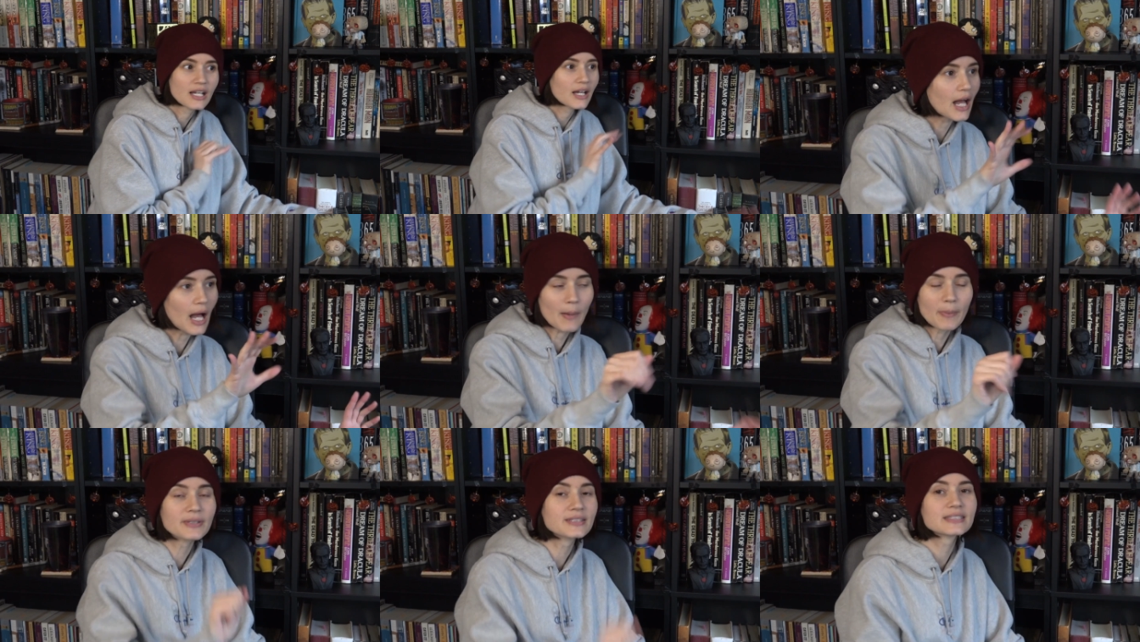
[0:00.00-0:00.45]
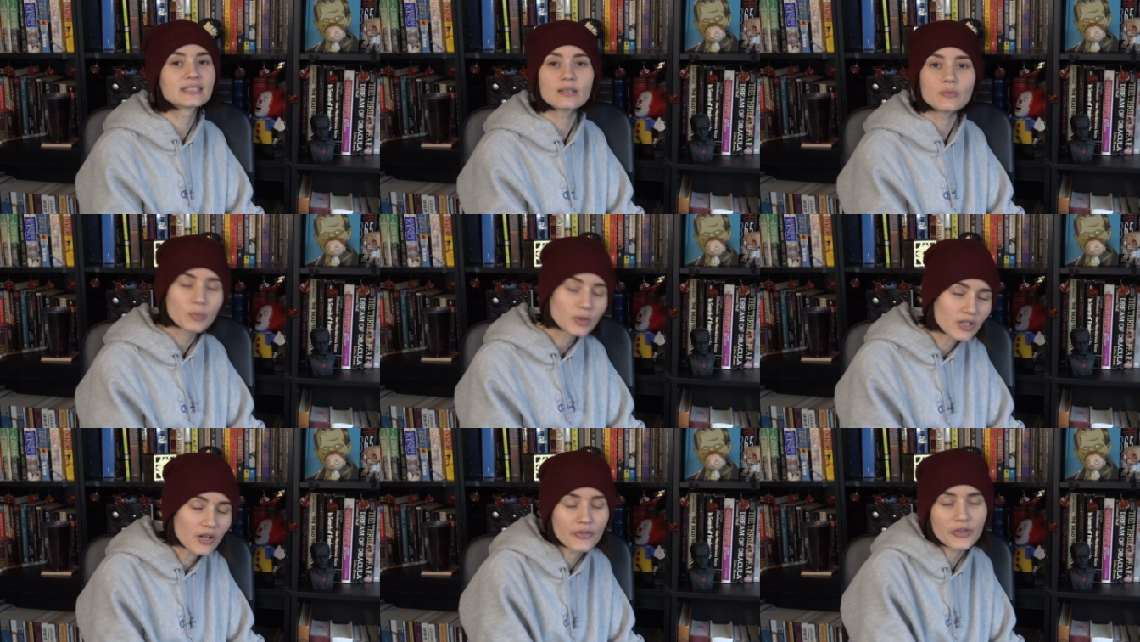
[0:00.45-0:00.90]
I've been
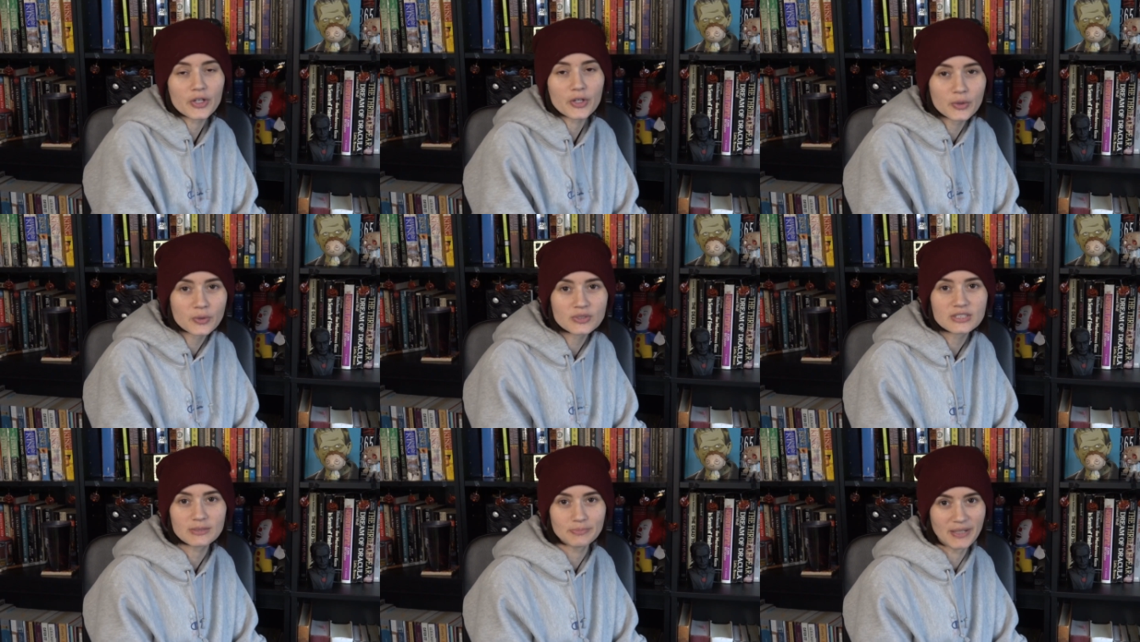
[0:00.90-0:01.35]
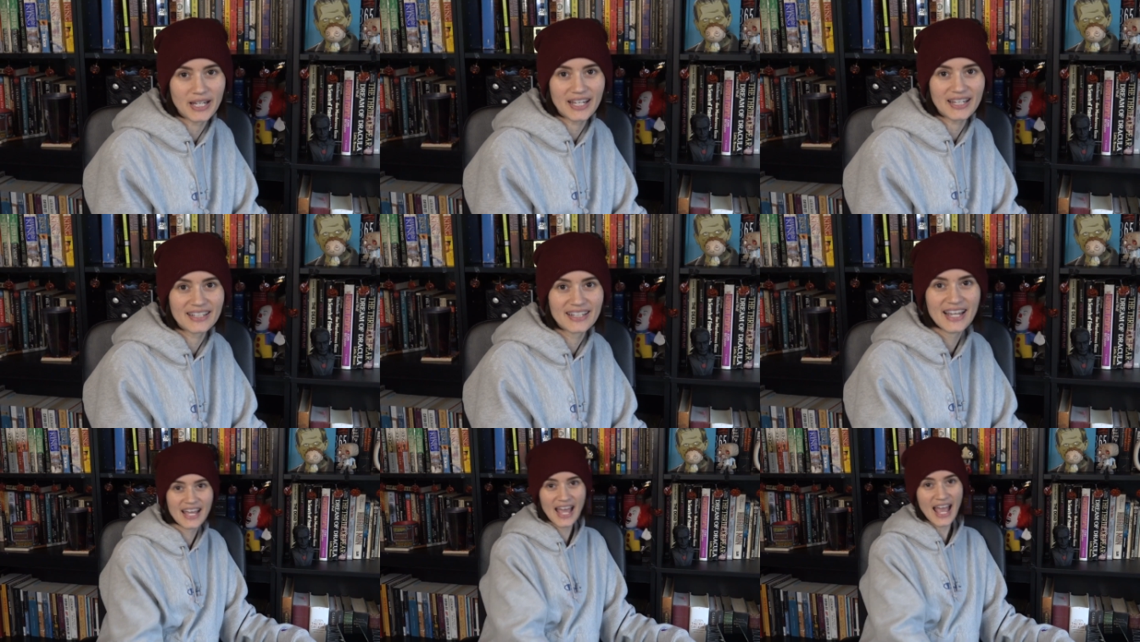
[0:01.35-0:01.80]
sleeping on the Koontz
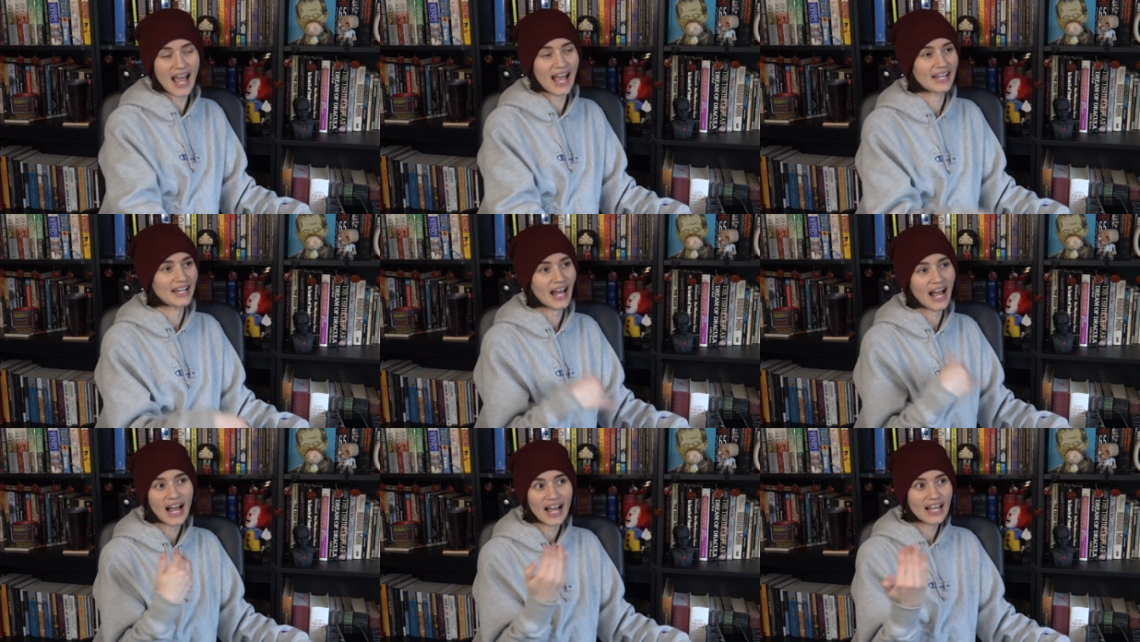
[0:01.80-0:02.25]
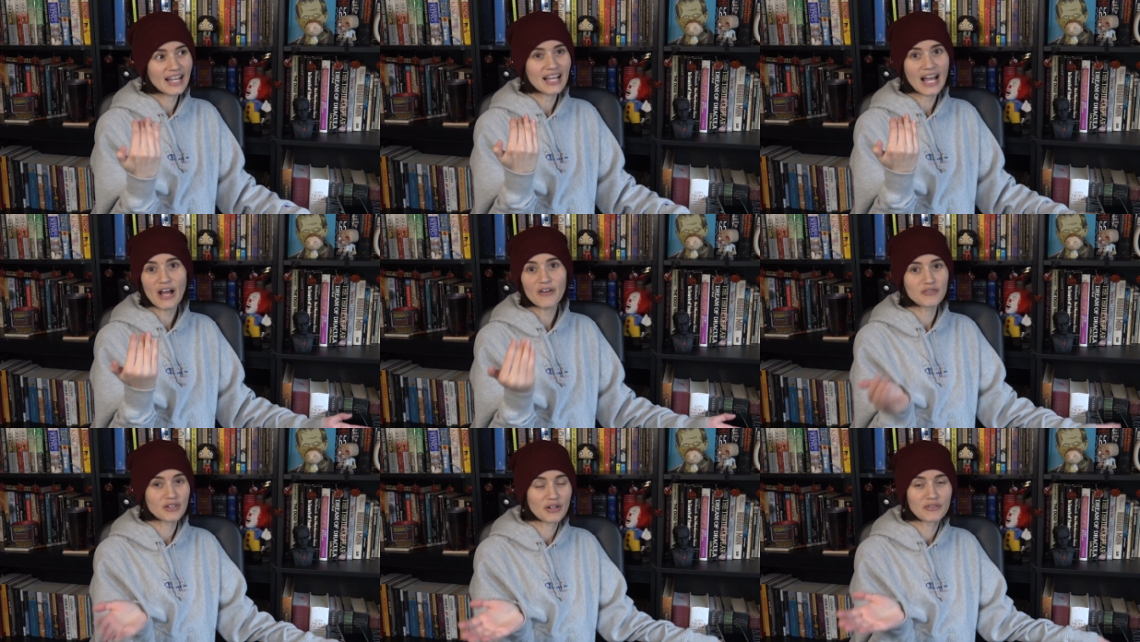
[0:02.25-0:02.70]
man, and I
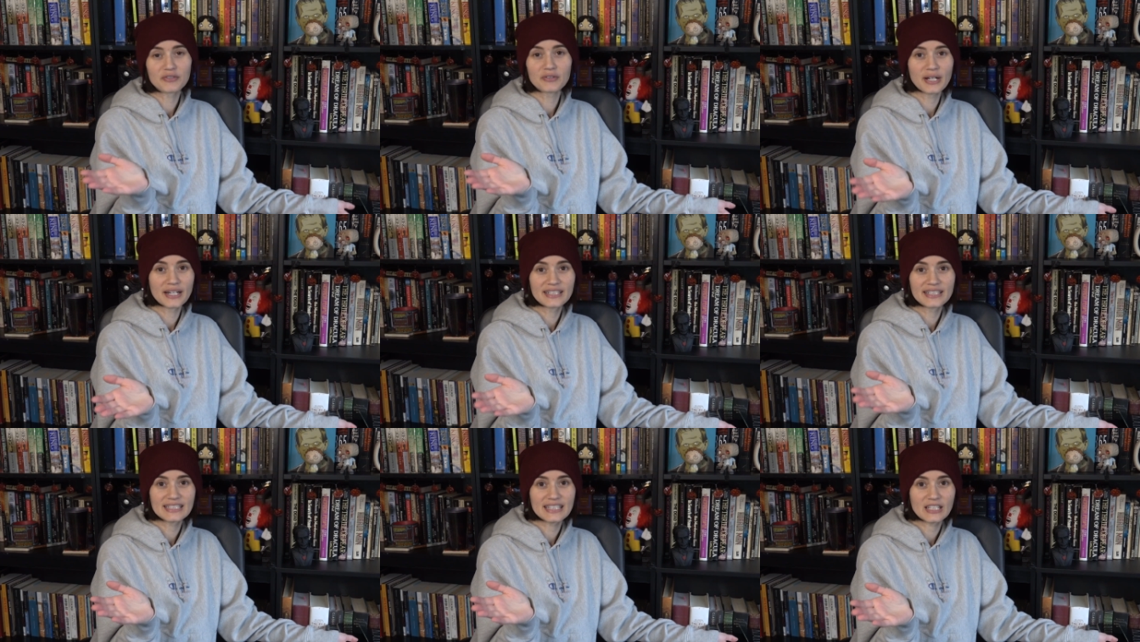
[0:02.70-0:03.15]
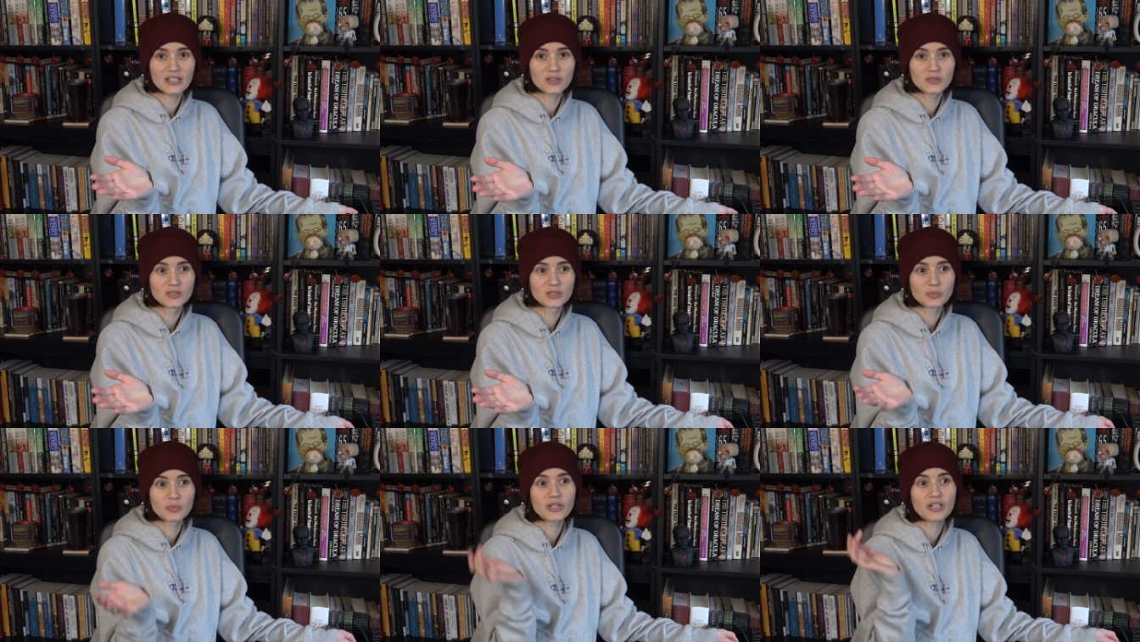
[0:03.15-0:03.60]
have never read a Dean
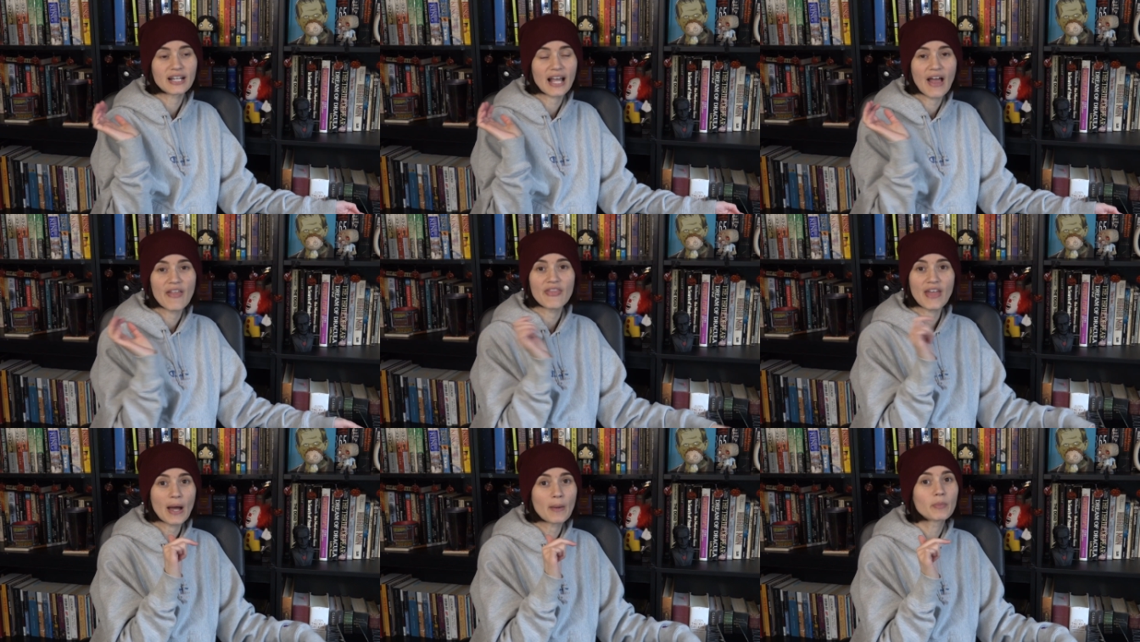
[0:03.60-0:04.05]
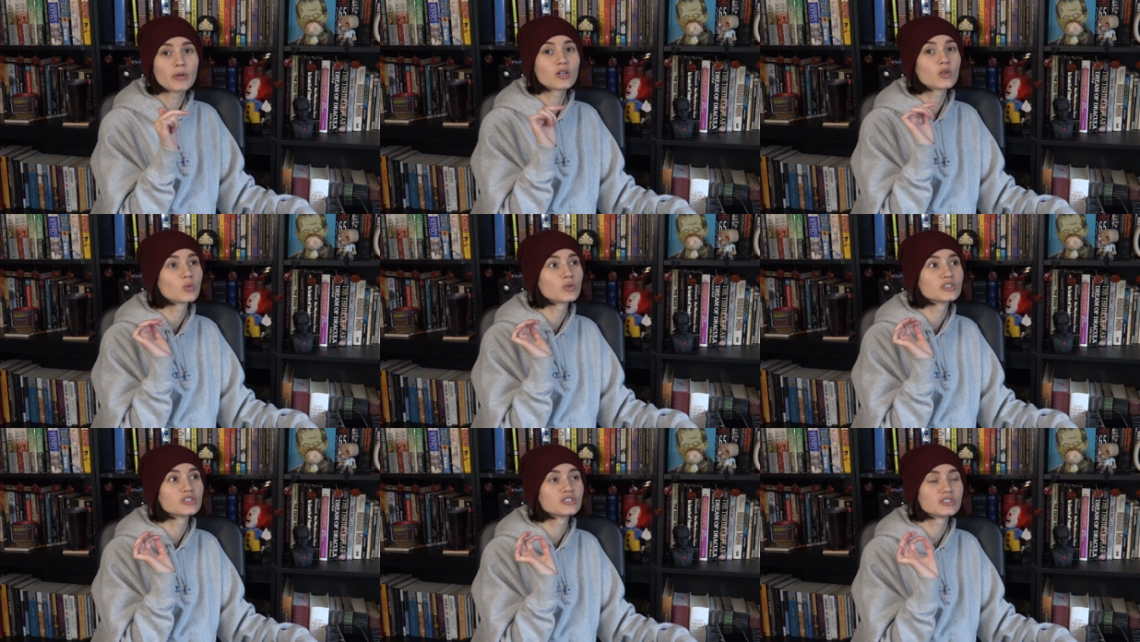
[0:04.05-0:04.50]
Koontz book, and that book
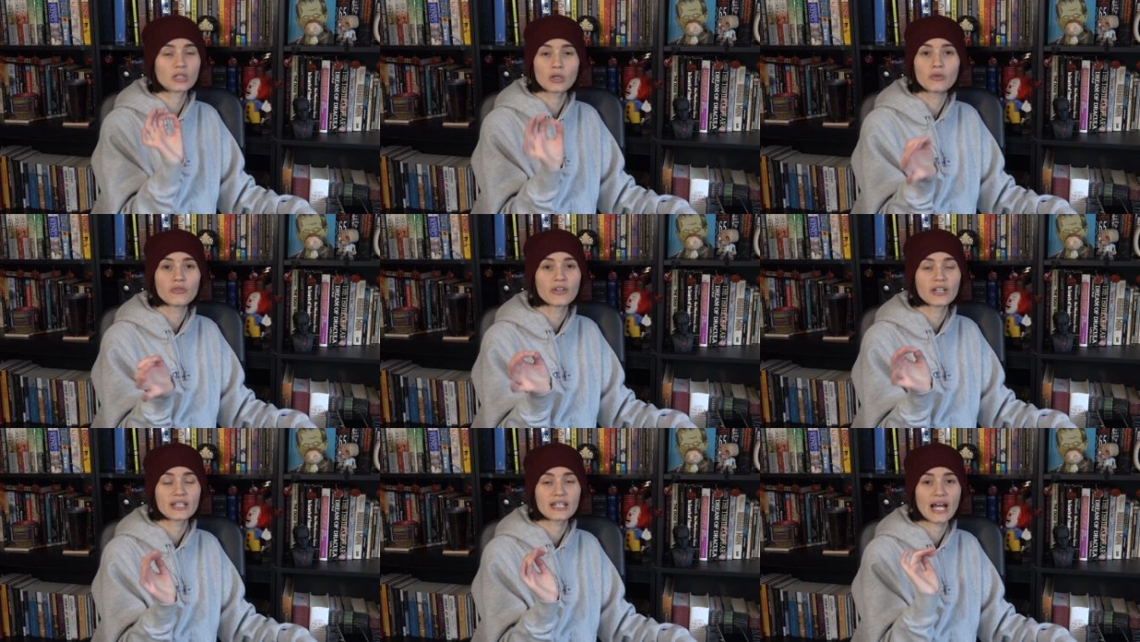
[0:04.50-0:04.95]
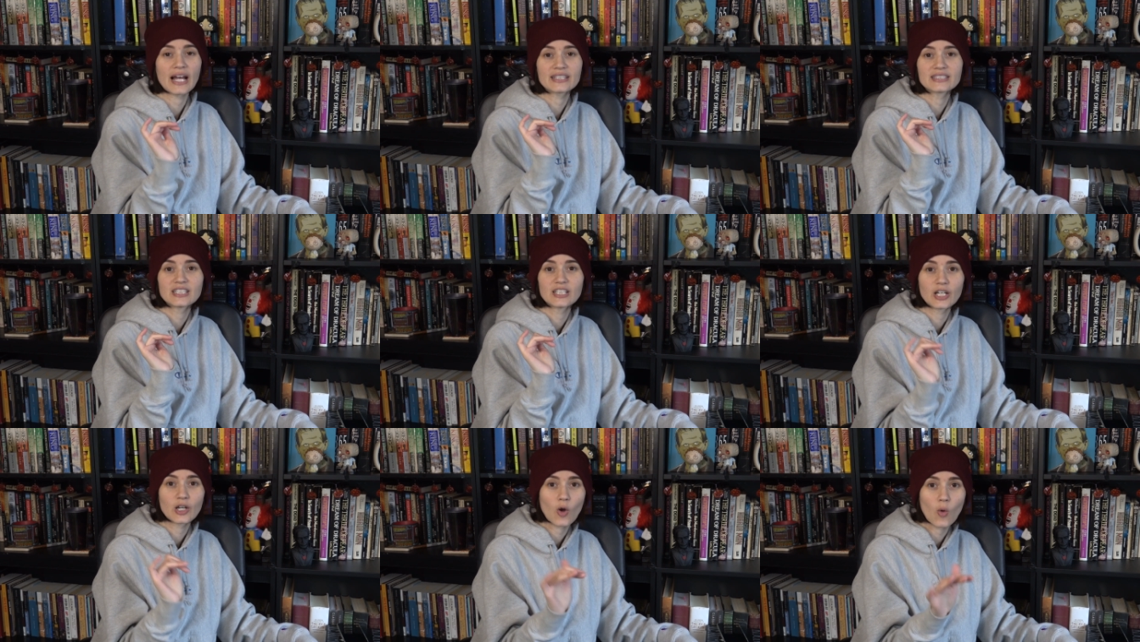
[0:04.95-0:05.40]
was so
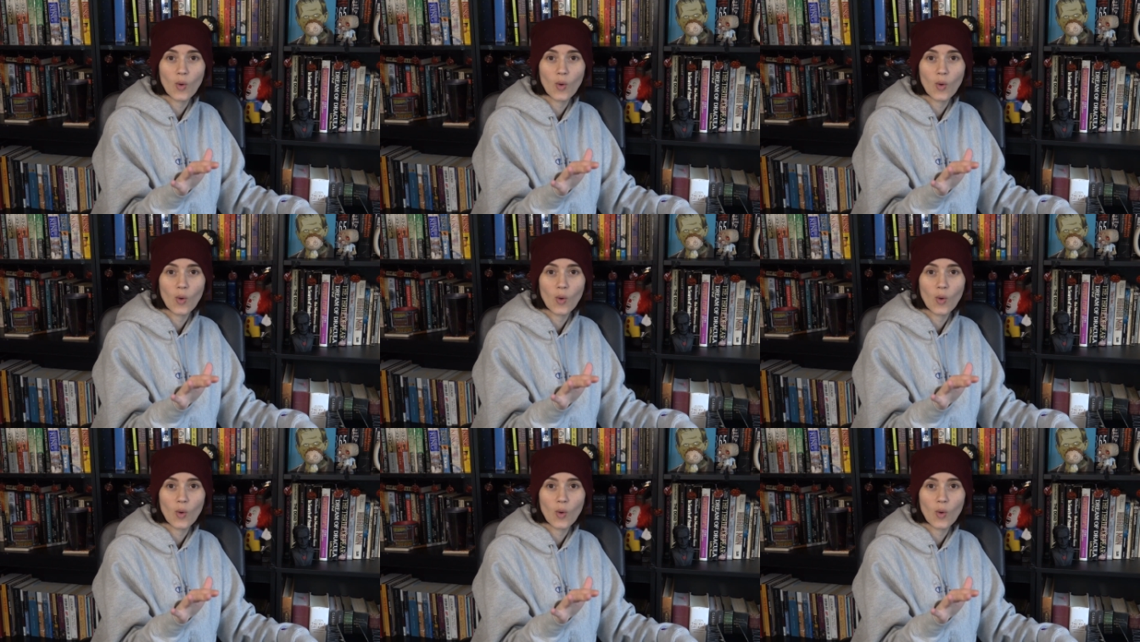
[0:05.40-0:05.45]
fantastic,